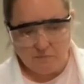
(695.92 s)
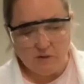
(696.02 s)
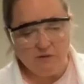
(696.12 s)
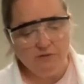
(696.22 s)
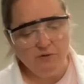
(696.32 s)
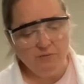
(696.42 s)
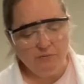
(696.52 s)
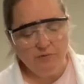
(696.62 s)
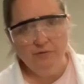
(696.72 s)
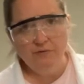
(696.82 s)
So I'll
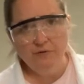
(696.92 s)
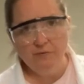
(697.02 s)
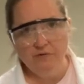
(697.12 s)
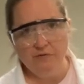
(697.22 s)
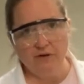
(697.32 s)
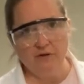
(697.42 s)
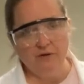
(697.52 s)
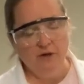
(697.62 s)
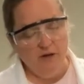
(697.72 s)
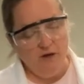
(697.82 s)
remove it from the funnel,
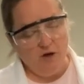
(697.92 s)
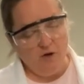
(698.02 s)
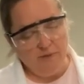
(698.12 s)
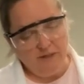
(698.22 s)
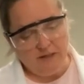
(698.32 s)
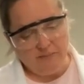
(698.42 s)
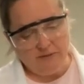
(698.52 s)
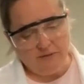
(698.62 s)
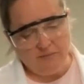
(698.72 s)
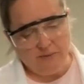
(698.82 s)
open it up a
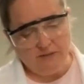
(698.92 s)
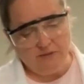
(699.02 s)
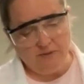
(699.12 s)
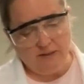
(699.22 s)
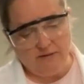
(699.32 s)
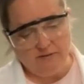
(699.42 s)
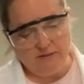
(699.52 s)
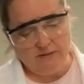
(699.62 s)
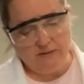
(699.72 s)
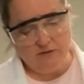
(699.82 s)
little bit to allow
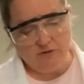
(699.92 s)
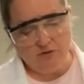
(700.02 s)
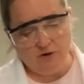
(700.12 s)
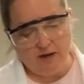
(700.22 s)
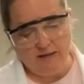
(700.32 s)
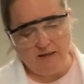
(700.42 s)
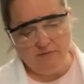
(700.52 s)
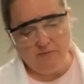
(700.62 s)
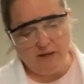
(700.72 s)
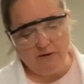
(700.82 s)
it to dry
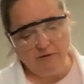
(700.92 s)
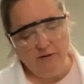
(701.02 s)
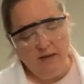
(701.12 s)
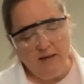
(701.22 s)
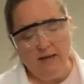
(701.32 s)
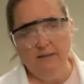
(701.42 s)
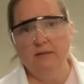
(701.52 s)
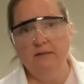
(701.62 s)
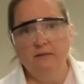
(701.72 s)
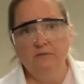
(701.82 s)
even better, and let
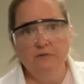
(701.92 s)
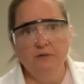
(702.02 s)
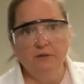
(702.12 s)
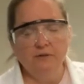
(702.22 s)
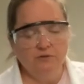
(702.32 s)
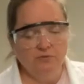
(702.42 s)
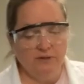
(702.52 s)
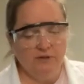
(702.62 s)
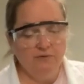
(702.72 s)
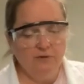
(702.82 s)
it sit for another
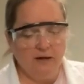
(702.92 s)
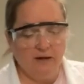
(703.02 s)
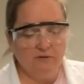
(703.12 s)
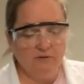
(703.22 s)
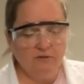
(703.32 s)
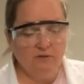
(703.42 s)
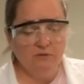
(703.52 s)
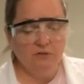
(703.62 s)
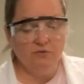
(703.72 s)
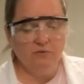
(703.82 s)
24 hours to
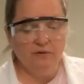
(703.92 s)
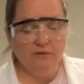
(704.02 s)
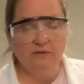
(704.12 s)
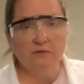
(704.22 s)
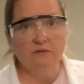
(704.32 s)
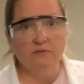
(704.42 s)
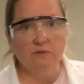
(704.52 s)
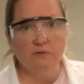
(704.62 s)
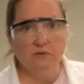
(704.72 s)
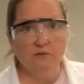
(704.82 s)
ensure that the silver
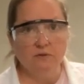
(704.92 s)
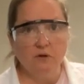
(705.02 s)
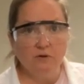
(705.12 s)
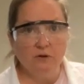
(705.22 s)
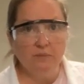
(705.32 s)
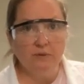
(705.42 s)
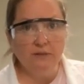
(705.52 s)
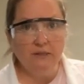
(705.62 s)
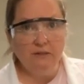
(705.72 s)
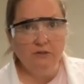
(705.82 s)
crystals are
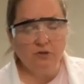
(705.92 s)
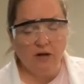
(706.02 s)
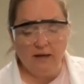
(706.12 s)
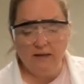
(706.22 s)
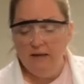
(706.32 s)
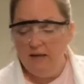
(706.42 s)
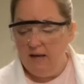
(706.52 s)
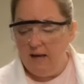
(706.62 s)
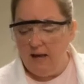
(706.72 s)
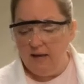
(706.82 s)
completely dry.
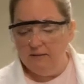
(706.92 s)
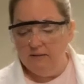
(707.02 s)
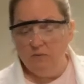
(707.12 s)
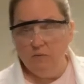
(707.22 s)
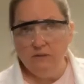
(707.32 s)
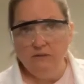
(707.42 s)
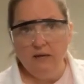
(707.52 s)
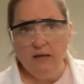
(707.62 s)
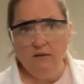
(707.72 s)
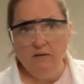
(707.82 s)
And once
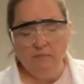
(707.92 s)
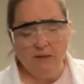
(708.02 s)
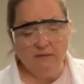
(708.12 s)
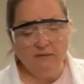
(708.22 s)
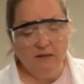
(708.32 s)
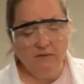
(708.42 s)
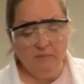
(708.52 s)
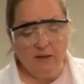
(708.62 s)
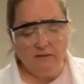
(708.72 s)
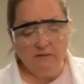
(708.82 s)
again, mass it on the
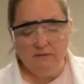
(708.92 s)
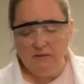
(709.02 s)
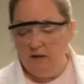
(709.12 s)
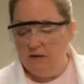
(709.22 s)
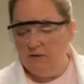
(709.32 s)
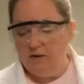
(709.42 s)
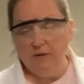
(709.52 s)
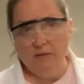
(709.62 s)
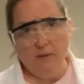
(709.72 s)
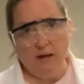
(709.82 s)
balance, knowing
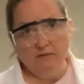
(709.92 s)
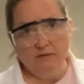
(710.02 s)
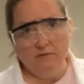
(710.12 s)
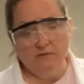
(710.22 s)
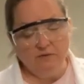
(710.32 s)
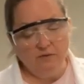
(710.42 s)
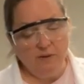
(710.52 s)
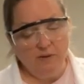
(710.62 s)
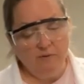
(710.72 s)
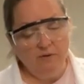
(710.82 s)
the mass of the filter
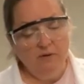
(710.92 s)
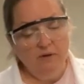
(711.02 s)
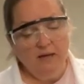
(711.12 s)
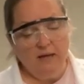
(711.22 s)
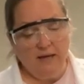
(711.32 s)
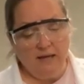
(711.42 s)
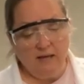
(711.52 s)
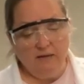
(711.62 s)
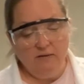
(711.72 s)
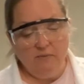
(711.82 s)
paper
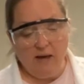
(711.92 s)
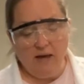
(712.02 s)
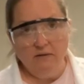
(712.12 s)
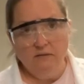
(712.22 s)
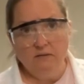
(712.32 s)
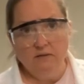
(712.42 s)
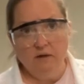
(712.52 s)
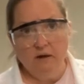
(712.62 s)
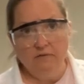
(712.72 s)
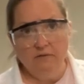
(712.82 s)
and the mass
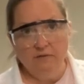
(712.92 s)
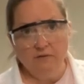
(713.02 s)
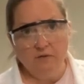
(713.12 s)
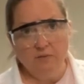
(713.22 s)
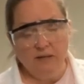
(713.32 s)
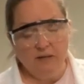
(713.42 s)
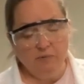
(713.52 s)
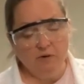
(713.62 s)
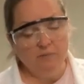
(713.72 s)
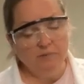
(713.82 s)
of the filter
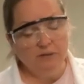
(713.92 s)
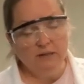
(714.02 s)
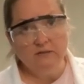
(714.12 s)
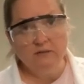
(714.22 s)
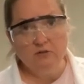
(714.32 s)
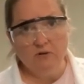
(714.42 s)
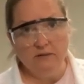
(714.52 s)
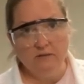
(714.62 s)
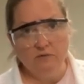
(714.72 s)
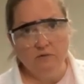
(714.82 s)
paper plus the dry
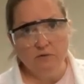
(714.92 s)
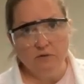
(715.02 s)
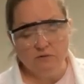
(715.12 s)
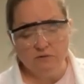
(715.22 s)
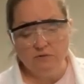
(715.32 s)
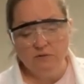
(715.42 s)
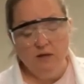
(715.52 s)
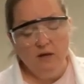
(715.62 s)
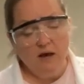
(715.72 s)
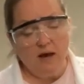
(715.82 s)
silver crystals.
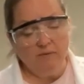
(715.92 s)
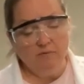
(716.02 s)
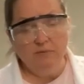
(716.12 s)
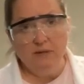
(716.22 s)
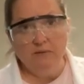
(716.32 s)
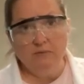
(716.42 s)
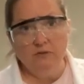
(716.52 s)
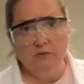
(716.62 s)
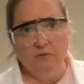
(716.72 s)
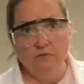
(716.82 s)
I will be able
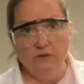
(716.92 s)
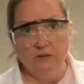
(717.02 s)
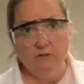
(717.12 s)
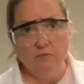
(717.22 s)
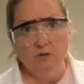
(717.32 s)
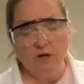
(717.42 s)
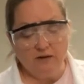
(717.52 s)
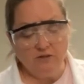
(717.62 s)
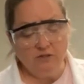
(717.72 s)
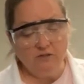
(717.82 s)
to, via
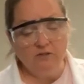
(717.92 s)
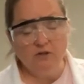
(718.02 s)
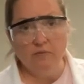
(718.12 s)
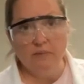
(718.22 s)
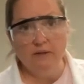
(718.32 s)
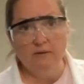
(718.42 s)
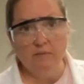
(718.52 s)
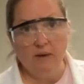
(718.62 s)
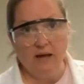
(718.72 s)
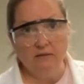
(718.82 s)
subtraction, determine the
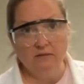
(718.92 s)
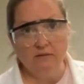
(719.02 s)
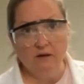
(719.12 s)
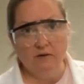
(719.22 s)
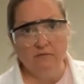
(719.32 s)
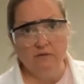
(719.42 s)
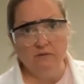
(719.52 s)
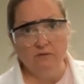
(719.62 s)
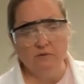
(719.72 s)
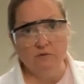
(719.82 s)
mass of the
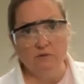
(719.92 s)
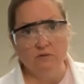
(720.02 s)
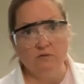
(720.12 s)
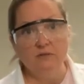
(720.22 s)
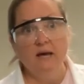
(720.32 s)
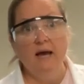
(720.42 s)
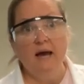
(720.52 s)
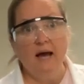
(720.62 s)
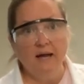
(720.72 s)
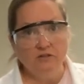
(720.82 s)
silver crystals
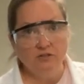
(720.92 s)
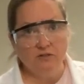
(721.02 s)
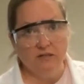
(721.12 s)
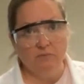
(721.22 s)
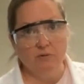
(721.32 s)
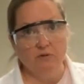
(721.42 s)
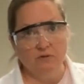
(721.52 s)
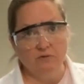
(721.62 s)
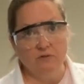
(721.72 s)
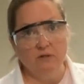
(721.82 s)
actually
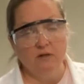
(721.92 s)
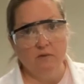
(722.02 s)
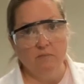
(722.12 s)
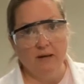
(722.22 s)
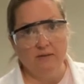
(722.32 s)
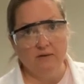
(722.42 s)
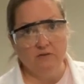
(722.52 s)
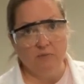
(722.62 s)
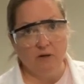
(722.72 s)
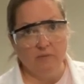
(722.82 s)
produced by the
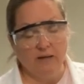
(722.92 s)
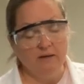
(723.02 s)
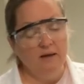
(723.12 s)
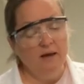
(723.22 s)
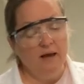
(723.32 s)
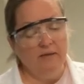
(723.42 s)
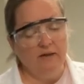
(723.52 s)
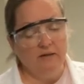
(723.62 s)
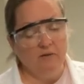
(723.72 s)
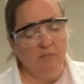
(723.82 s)
experiment, and
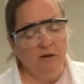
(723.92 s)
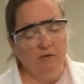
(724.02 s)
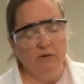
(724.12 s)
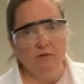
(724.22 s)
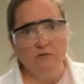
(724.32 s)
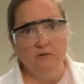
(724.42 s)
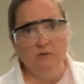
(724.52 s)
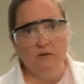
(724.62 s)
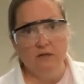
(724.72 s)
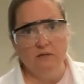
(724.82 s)
then compare those to
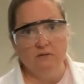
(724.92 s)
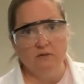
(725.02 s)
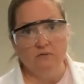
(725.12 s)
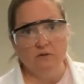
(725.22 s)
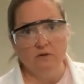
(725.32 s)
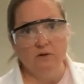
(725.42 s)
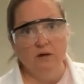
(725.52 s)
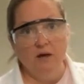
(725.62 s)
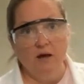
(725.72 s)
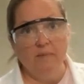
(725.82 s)
the silver
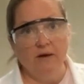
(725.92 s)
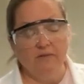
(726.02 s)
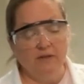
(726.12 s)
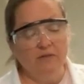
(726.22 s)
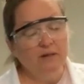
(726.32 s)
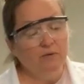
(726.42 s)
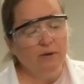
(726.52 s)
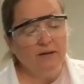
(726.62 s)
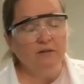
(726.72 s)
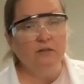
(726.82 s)
amount that
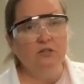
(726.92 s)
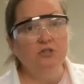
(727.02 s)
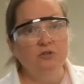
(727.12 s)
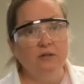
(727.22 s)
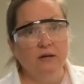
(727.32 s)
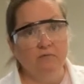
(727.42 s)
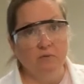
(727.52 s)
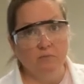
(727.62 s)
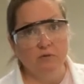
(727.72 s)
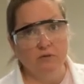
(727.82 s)
theoretically should have been
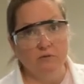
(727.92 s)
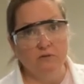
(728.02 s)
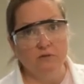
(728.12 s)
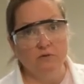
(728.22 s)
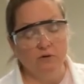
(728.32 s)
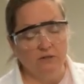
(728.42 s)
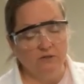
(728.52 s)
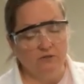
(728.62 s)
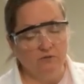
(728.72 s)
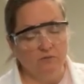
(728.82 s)
produced according
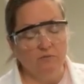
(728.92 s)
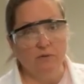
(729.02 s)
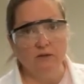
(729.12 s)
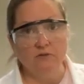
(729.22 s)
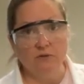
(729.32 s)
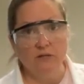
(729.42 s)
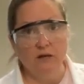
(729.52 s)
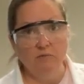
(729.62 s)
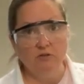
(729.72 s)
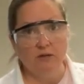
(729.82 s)
to my
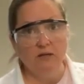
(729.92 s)
stoichiometry.